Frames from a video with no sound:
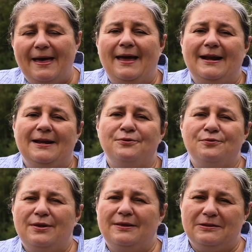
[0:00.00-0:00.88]
And I do
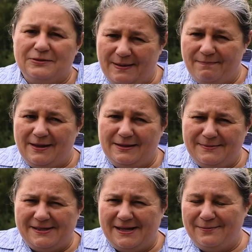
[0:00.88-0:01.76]
think there's something to
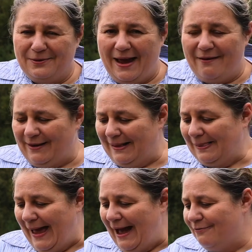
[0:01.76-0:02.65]
be said about having a
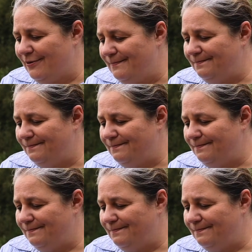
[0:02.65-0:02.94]
lav.